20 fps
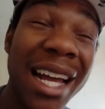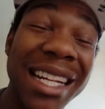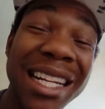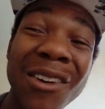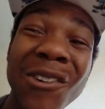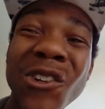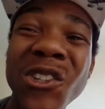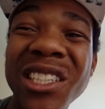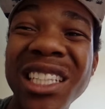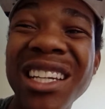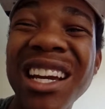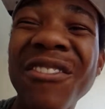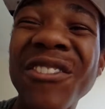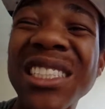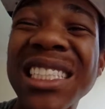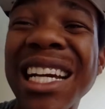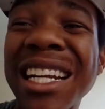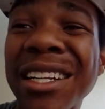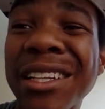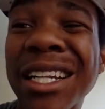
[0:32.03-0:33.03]
and they were on the
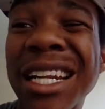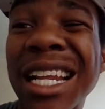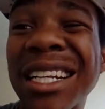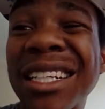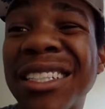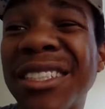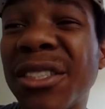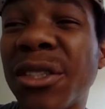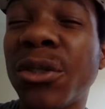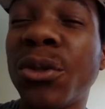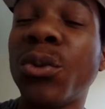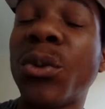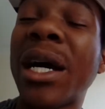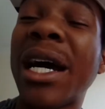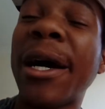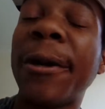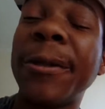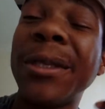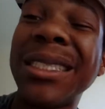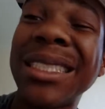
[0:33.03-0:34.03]
other side of London to
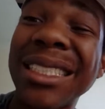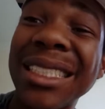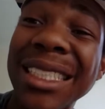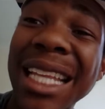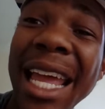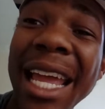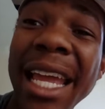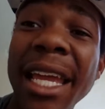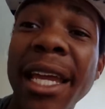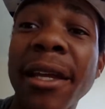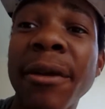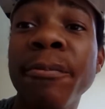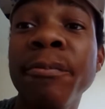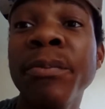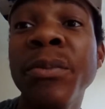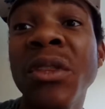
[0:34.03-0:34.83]
where I was staying,